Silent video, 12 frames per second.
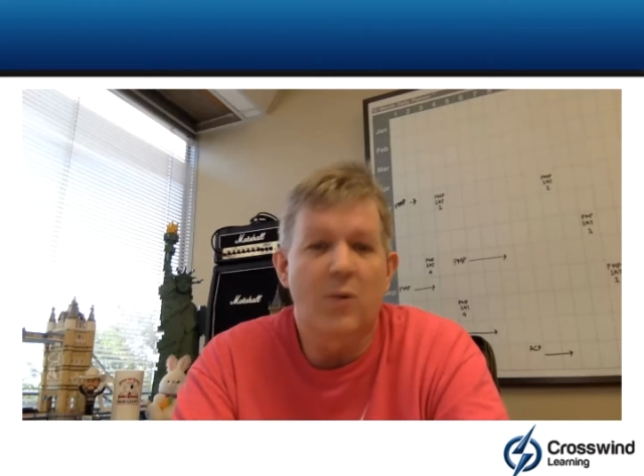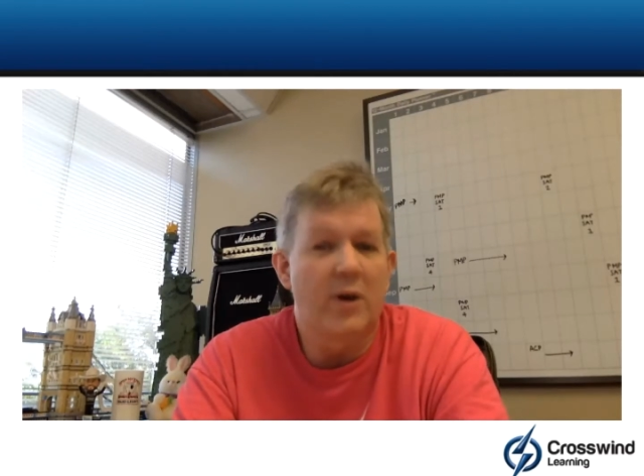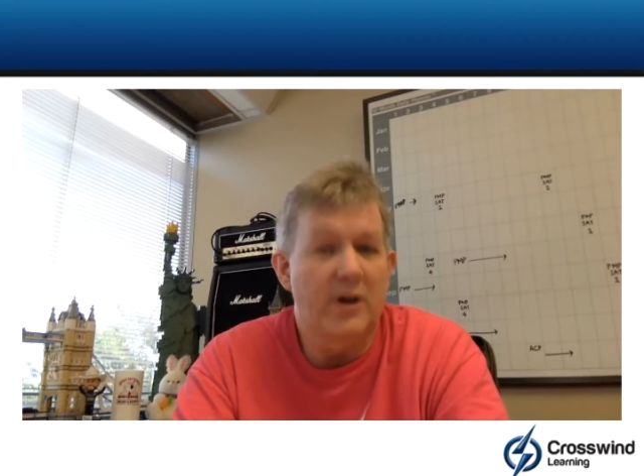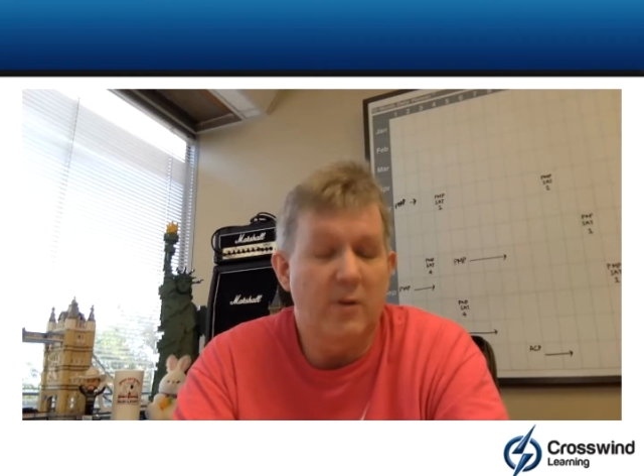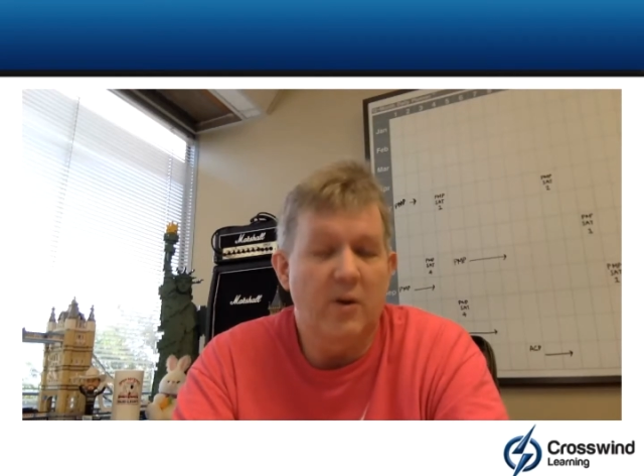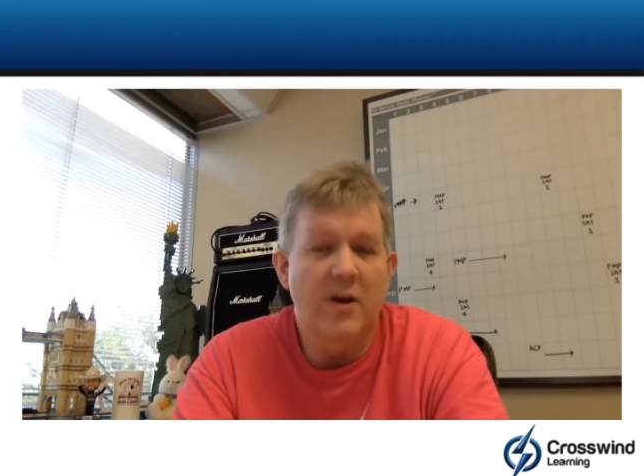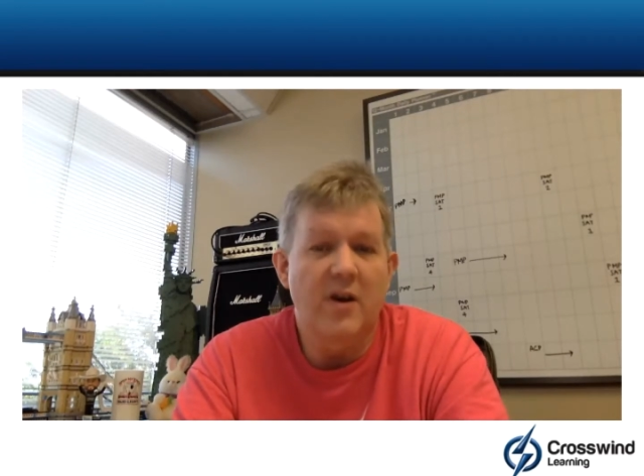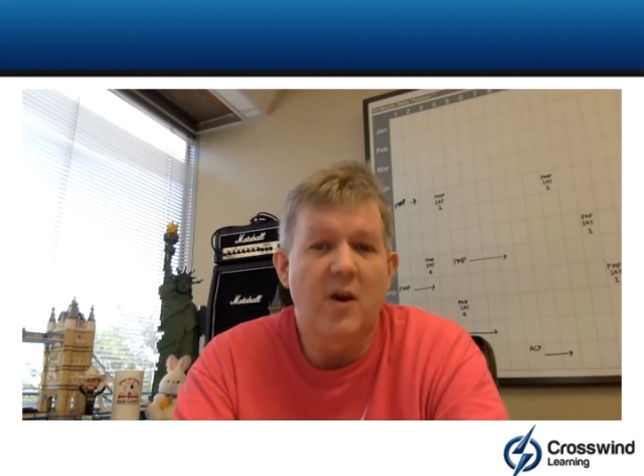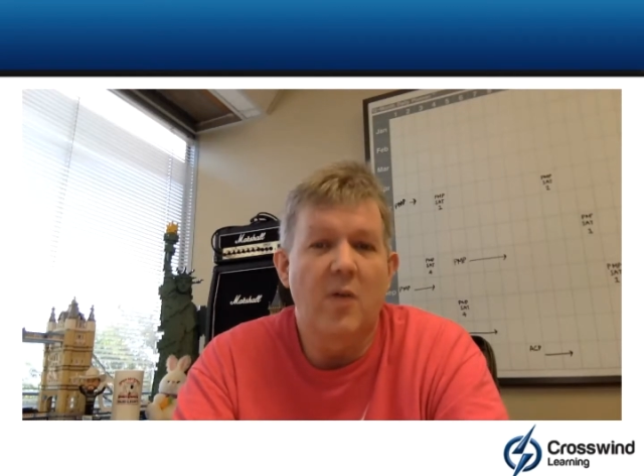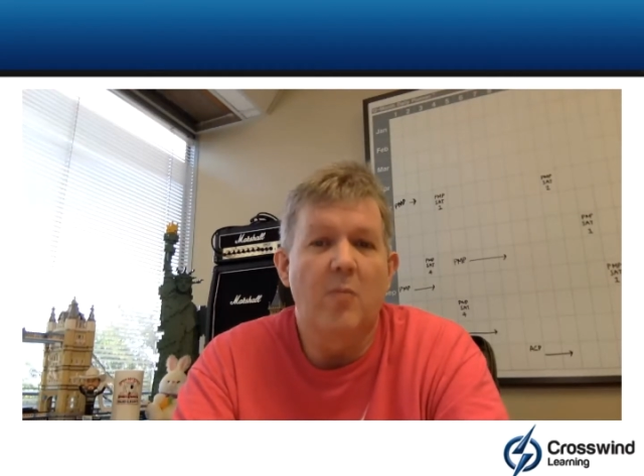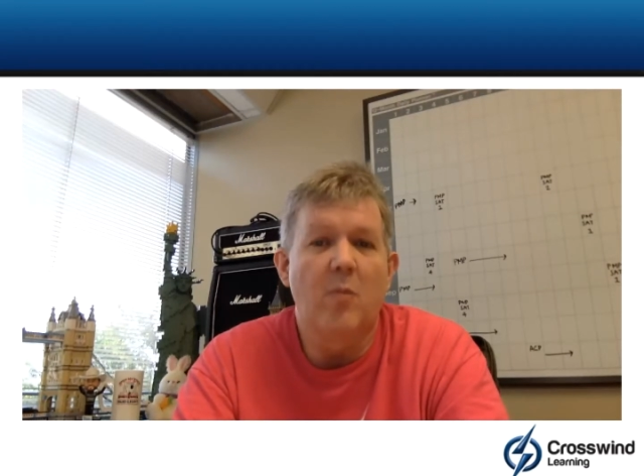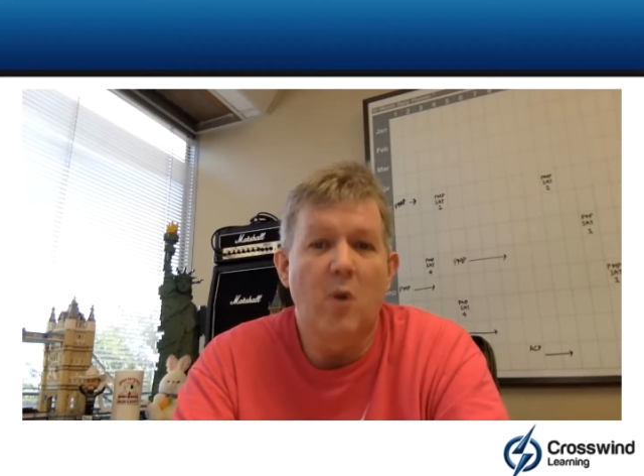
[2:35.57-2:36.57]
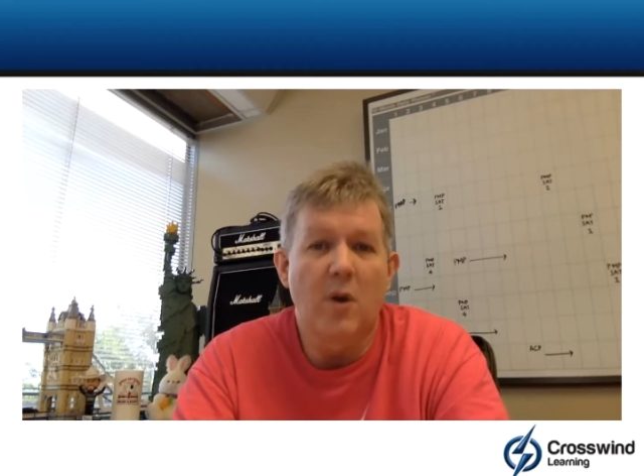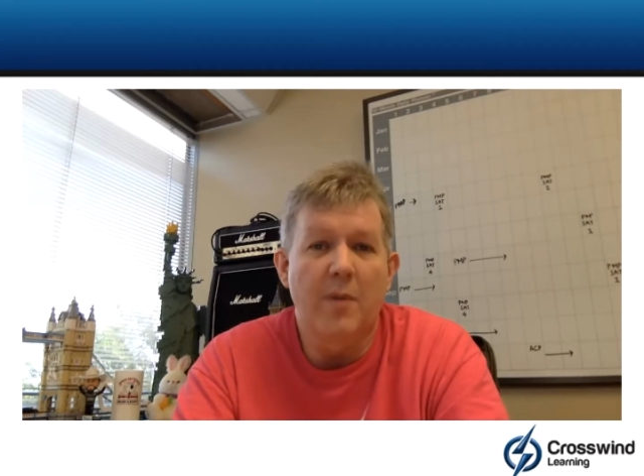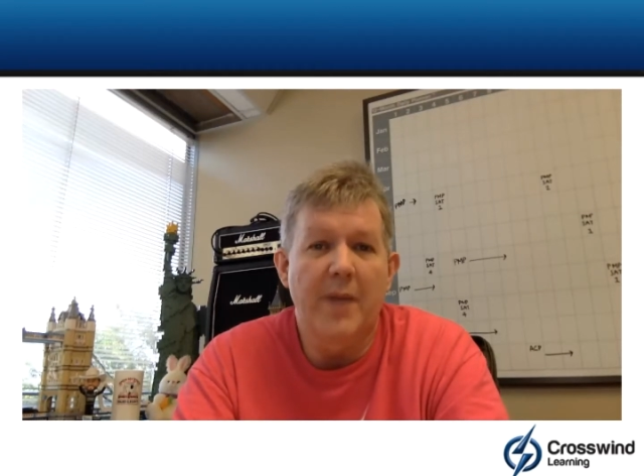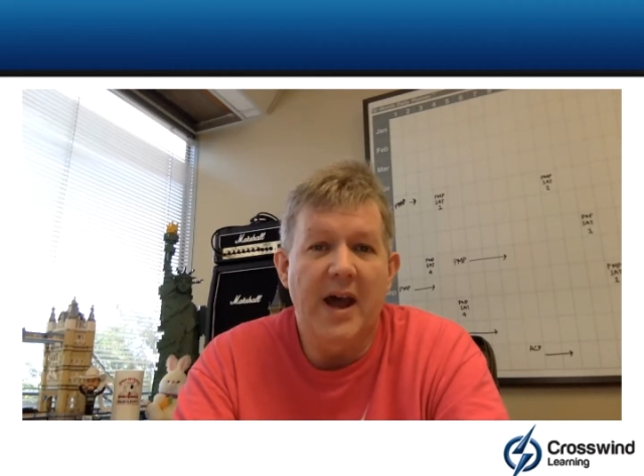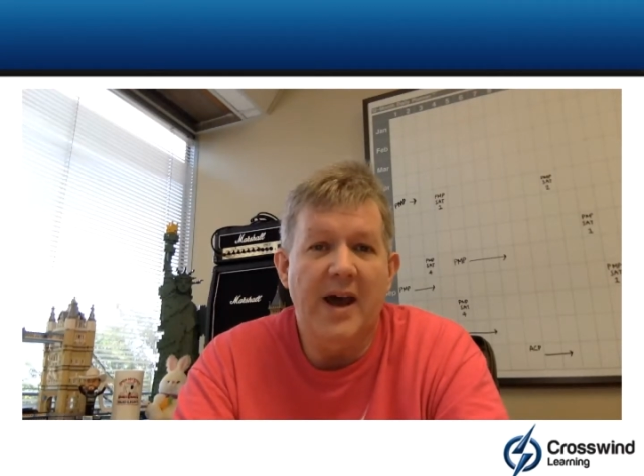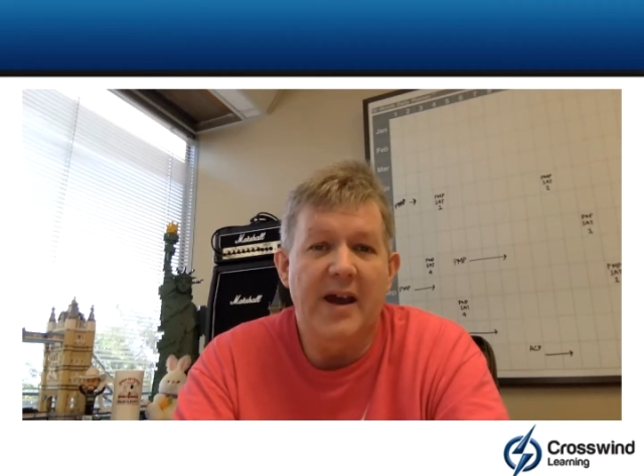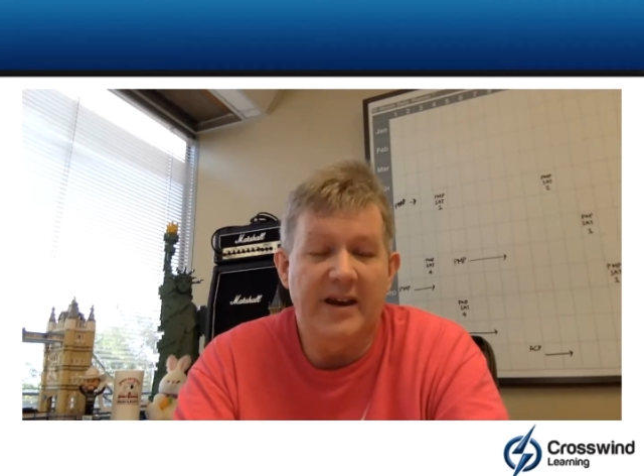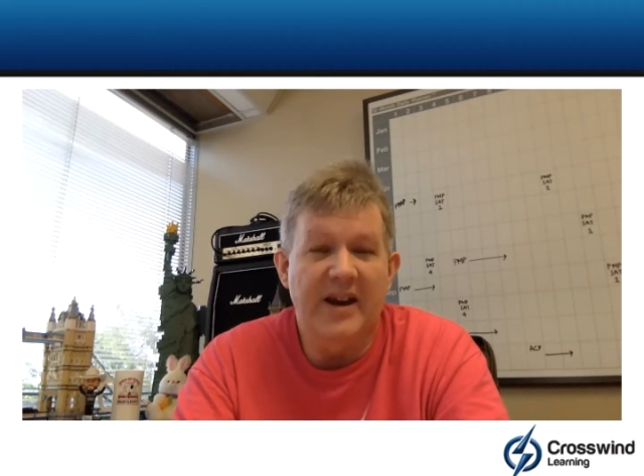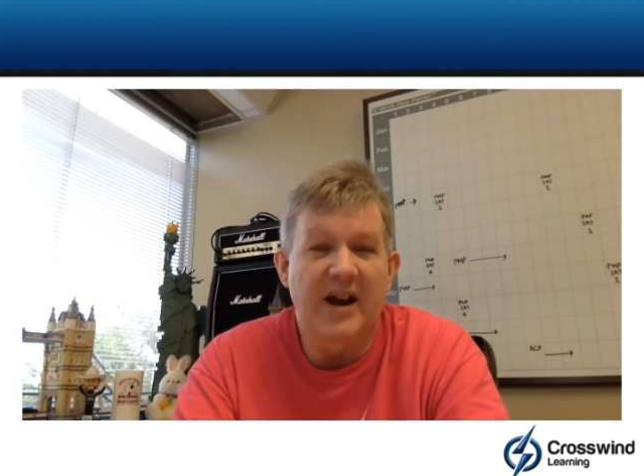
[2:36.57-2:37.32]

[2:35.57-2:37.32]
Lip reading: where you want to know more about it,